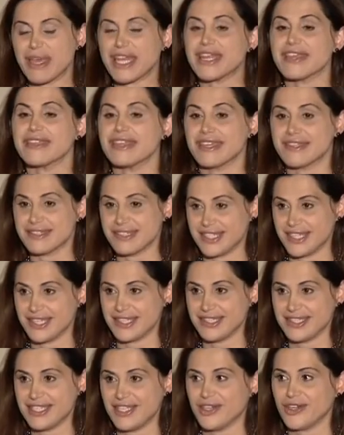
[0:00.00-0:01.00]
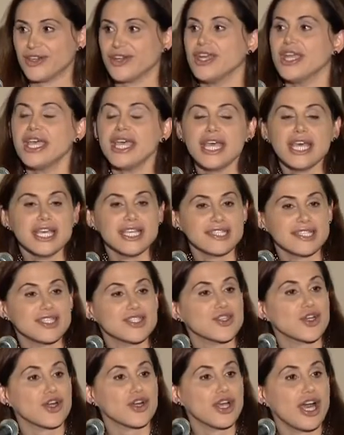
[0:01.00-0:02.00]
many things to consider. To
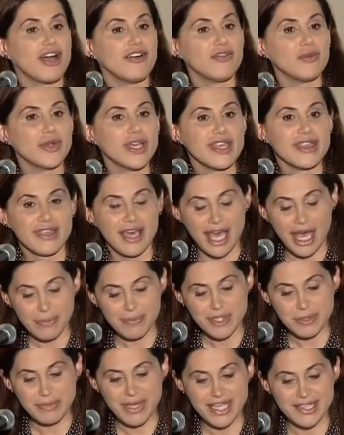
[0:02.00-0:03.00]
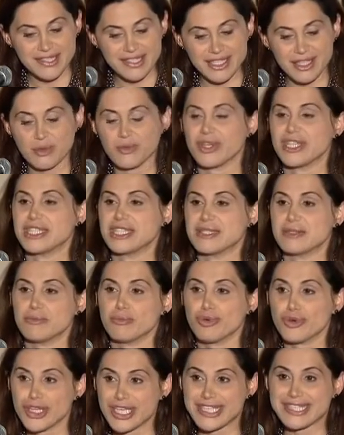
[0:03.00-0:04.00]
start off with, optimizing one's
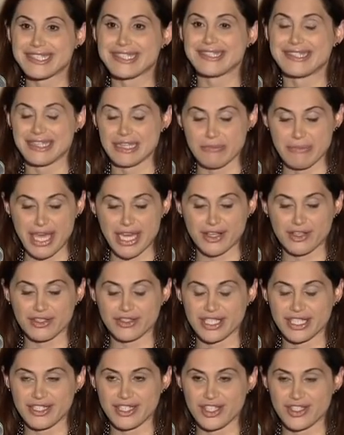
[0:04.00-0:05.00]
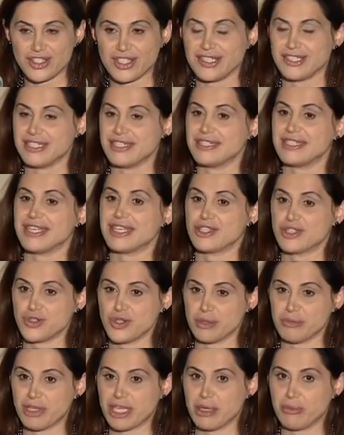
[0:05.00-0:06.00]
pre existing medical conditions is
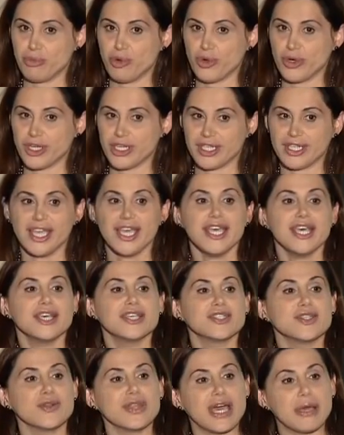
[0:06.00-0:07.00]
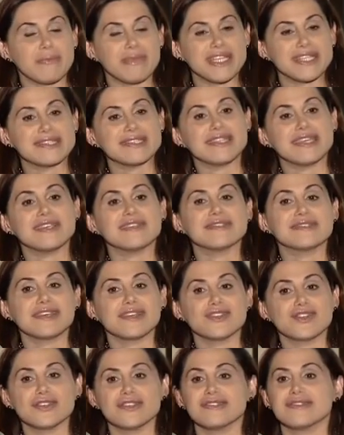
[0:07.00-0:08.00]
extremely important. So, that means things
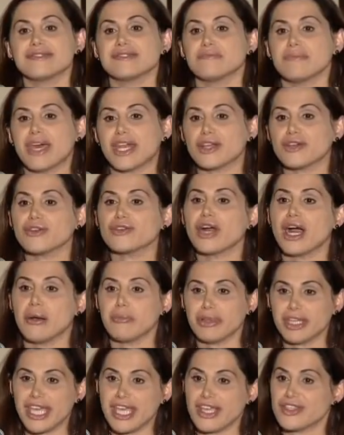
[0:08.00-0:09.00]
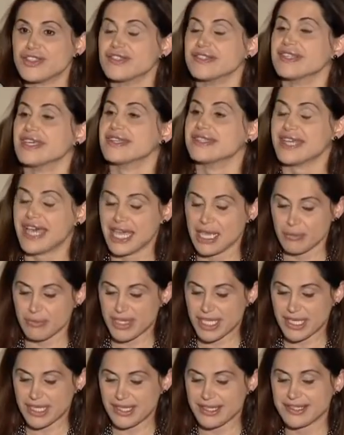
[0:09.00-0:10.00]
such as medical complications like
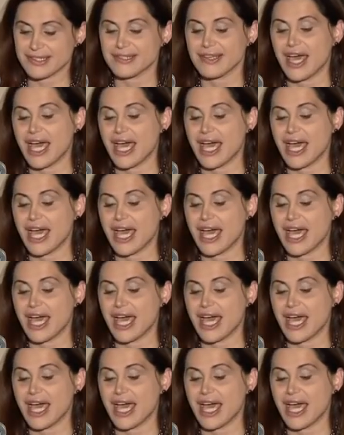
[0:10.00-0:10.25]
diabetes,